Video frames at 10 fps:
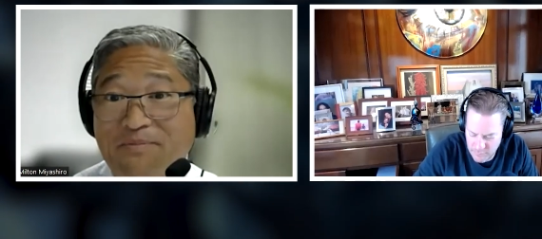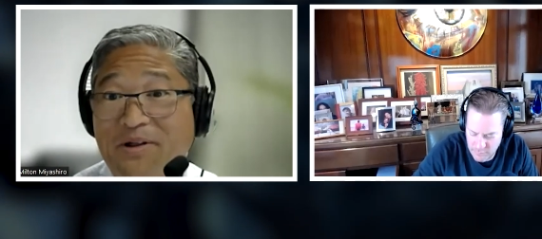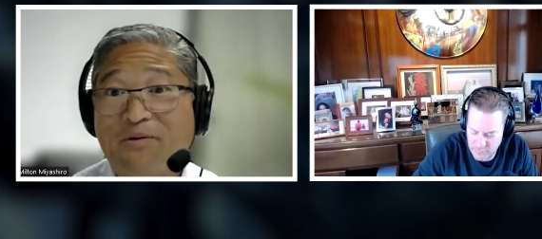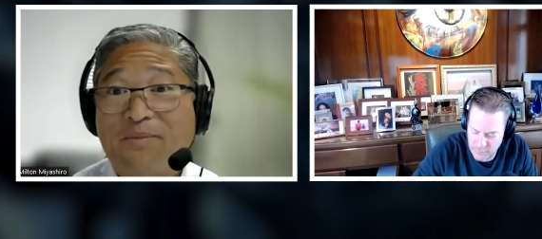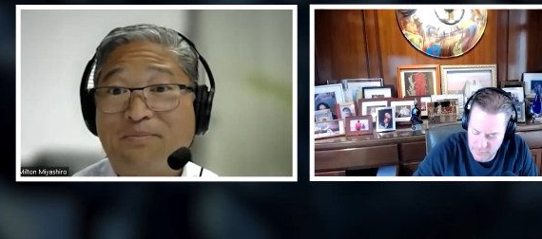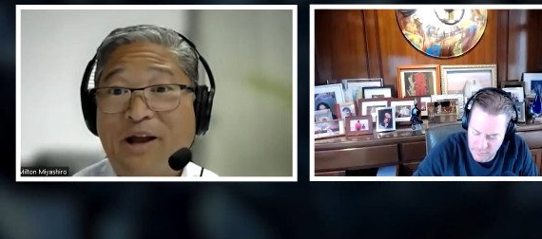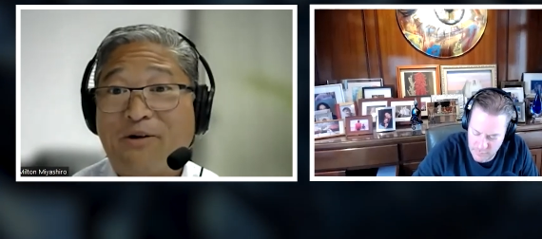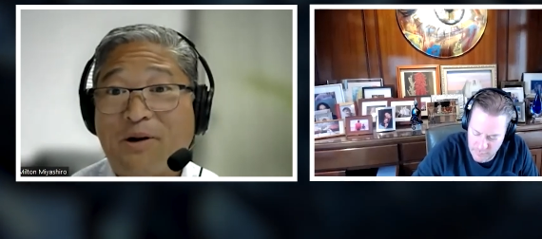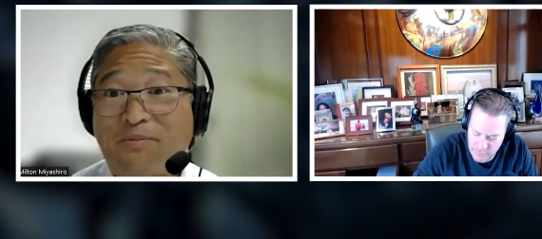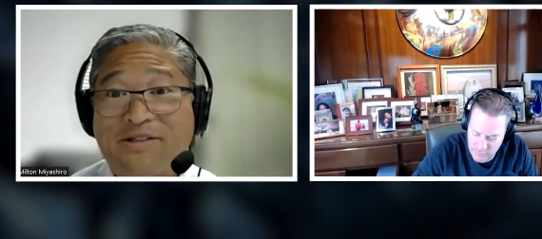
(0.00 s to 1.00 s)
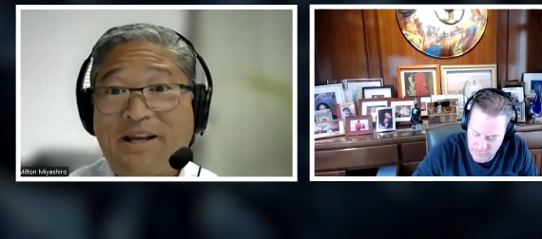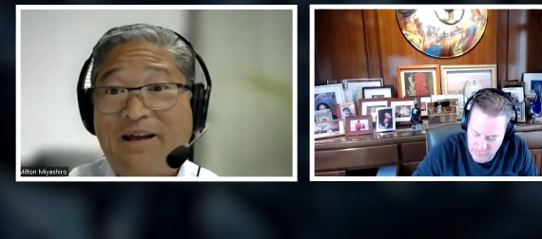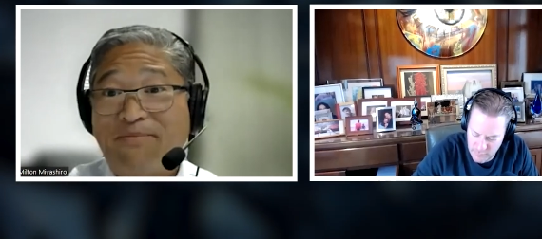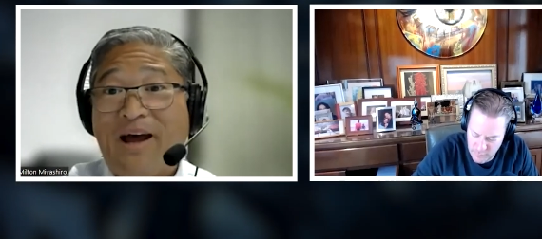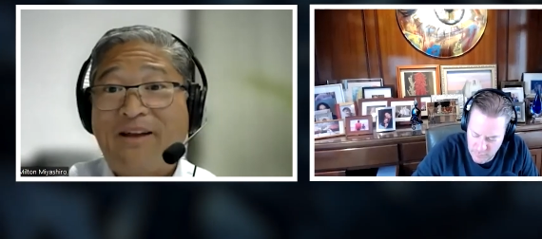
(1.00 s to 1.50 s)
Speaker 1: And they went bankrupt because they
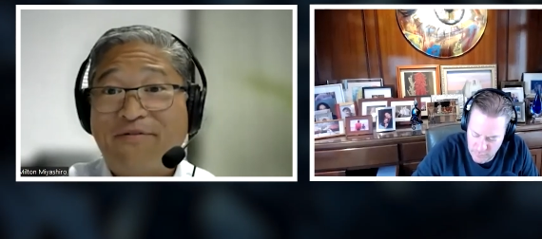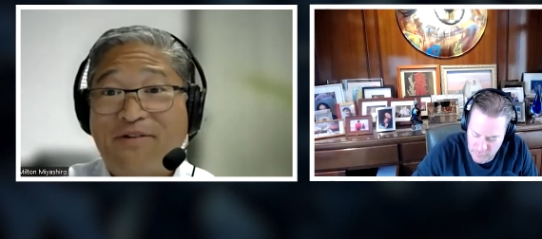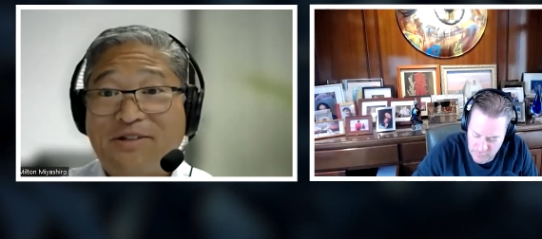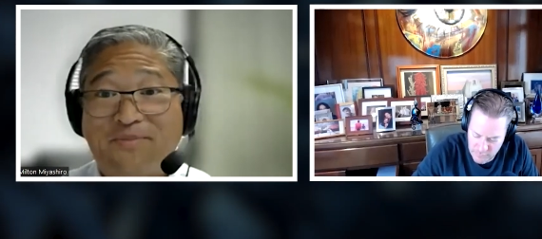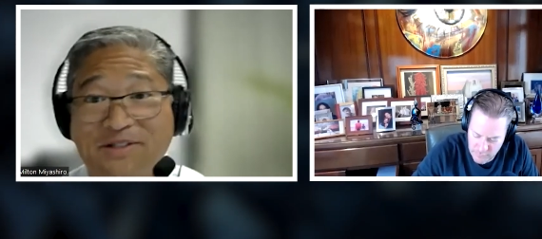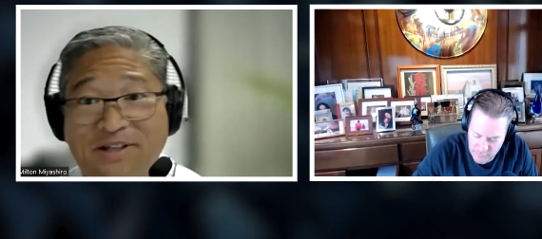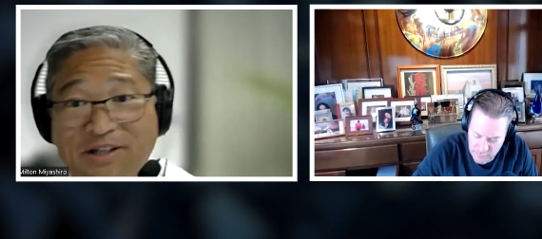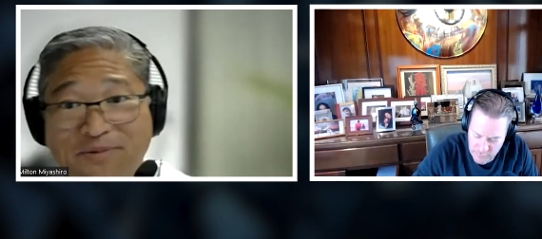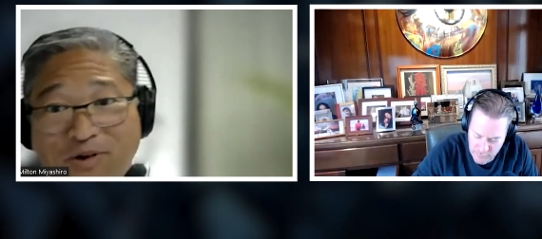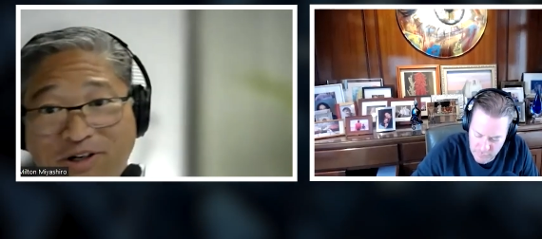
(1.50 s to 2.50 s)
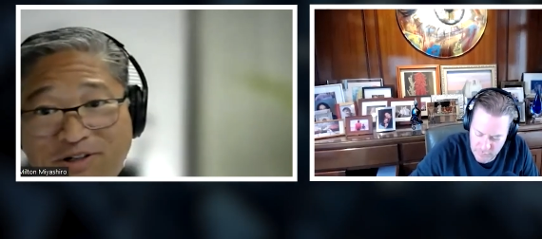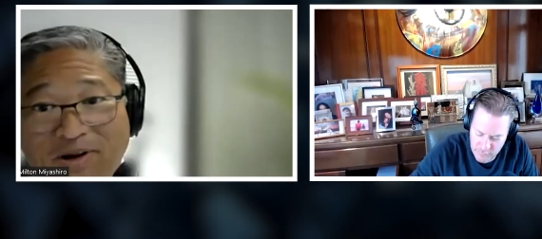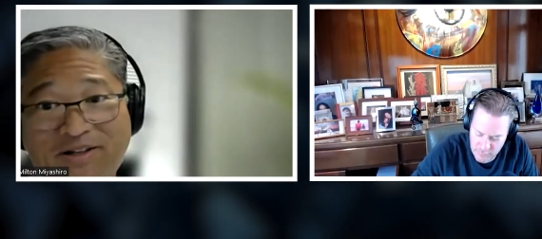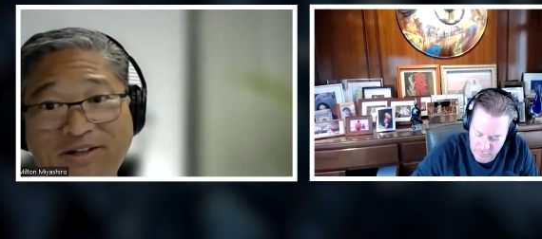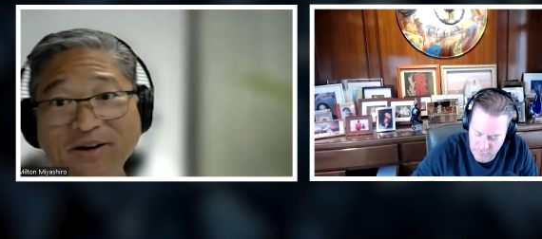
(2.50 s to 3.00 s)
had bad investments in these mortgage
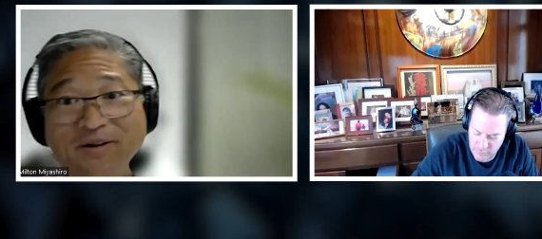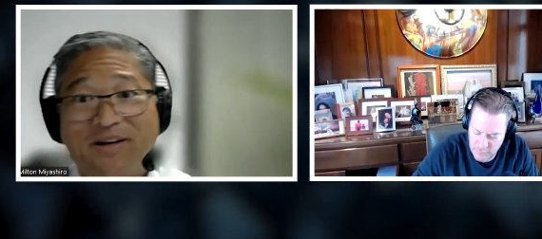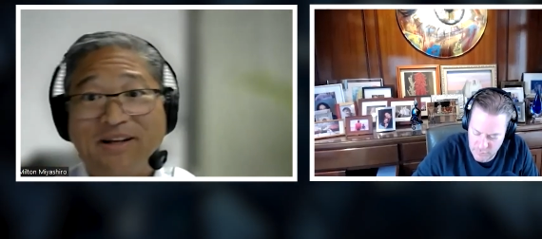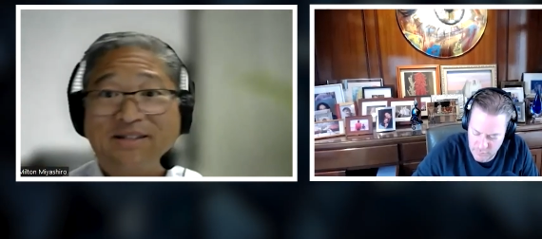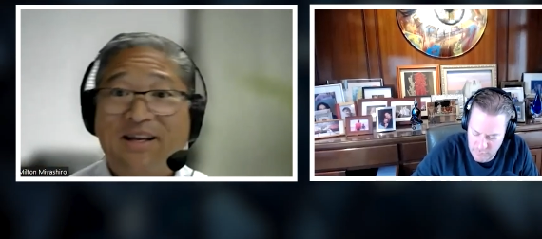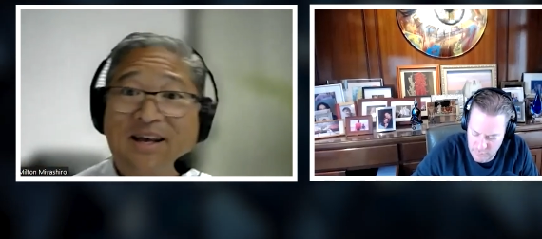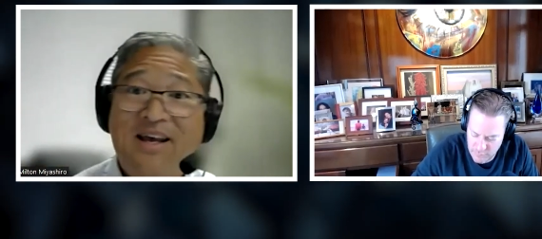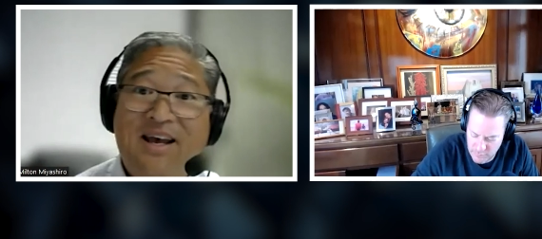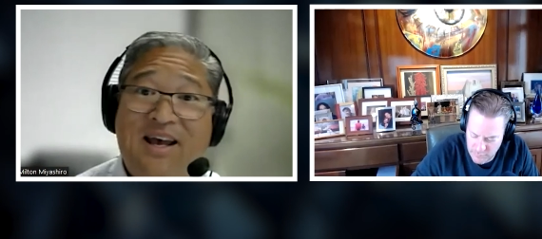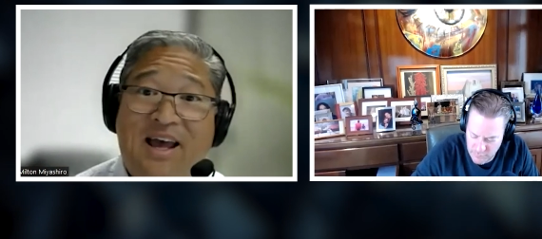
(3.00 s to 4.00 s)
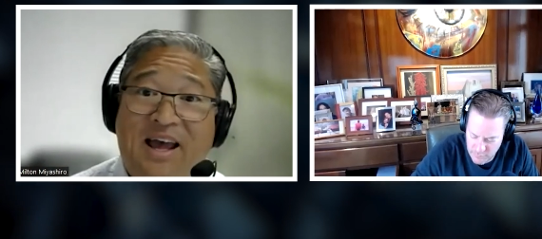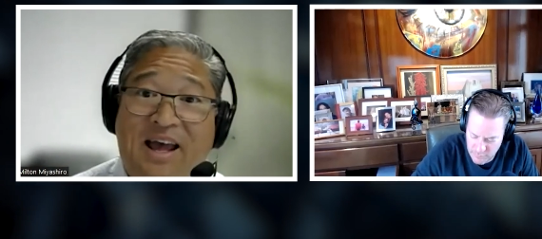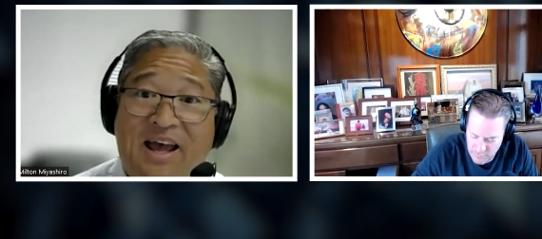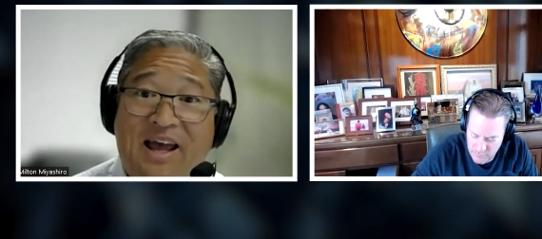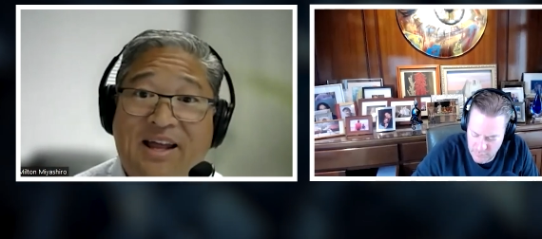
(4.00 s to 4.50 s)
backed securities.
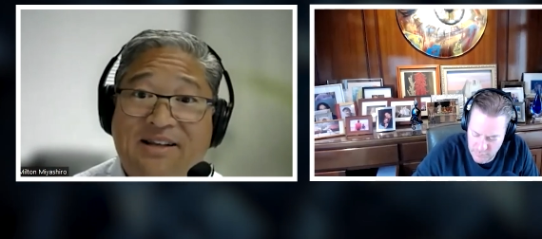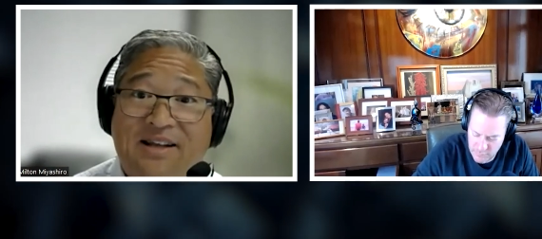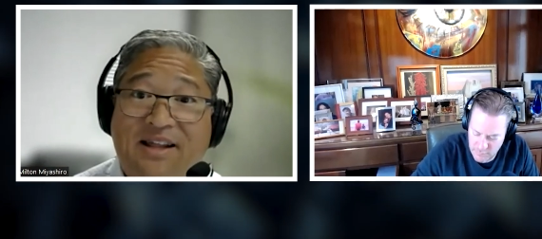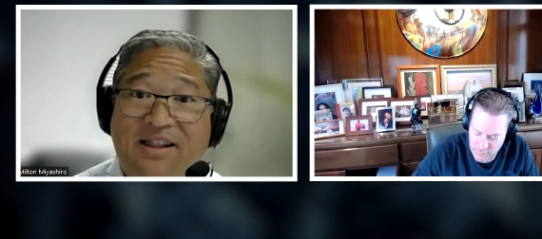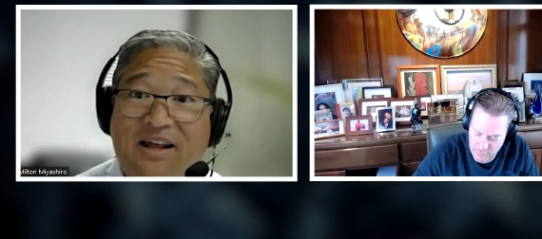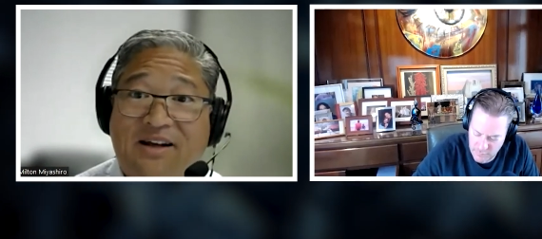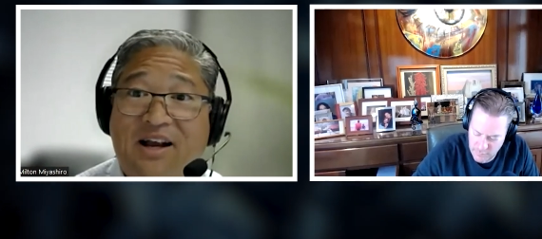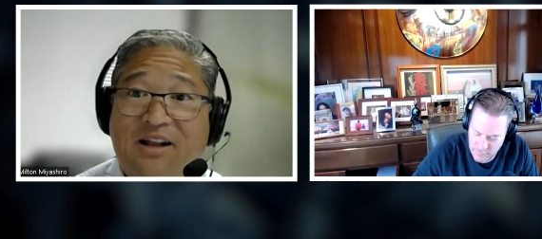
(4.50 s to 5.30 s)
And that kind of